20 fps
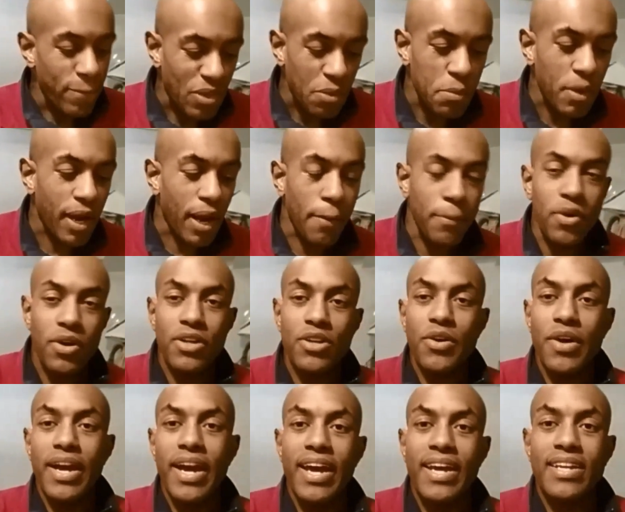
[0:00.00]
But I'm going to
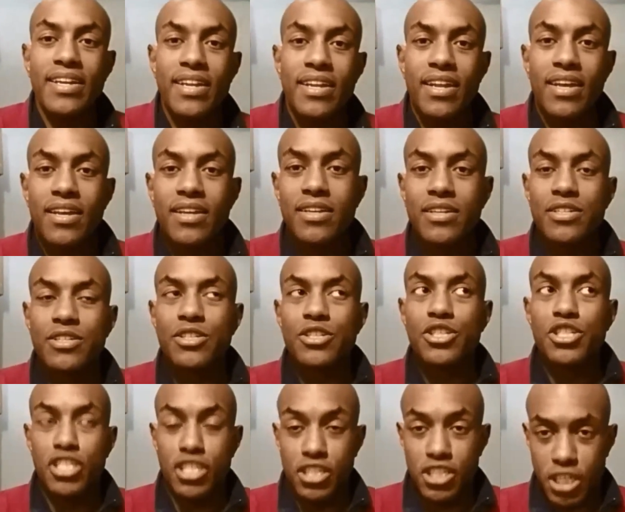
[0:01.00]
go ahead and
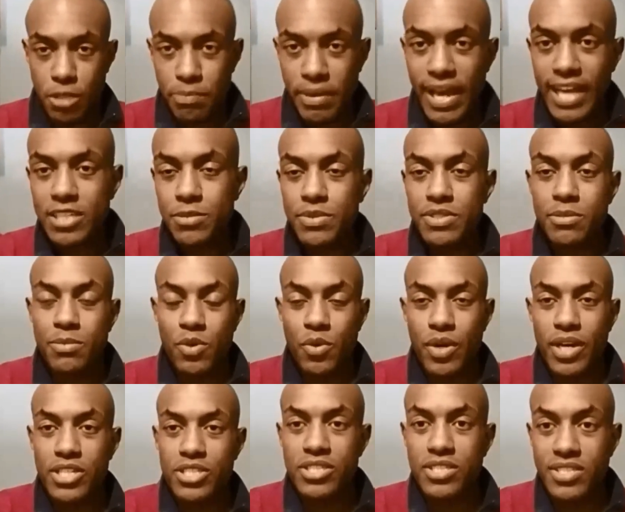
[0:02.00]
she passed me some
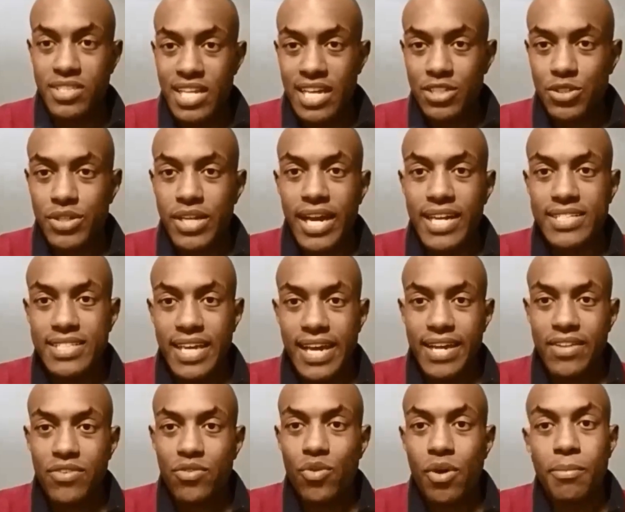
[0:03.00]
questions that you guys
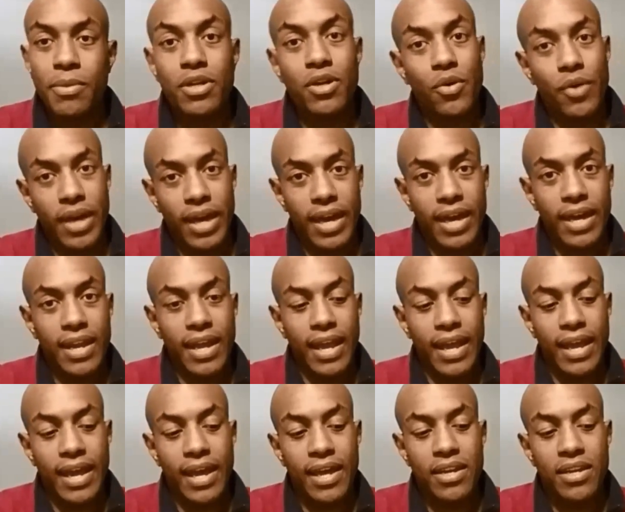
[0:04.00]
had, so I'm going to go ahead
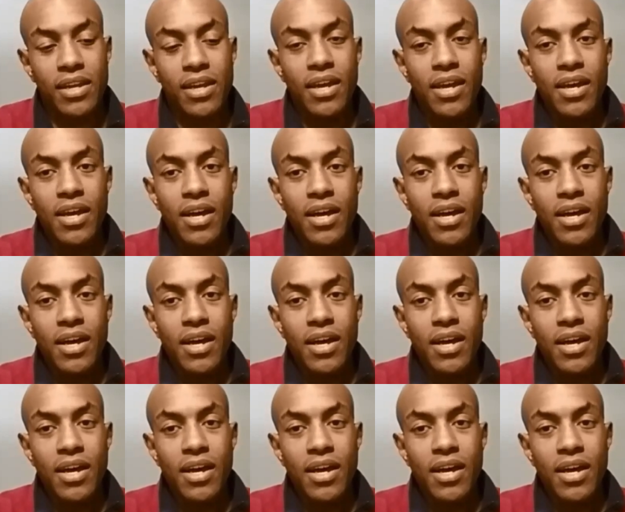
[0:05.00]
and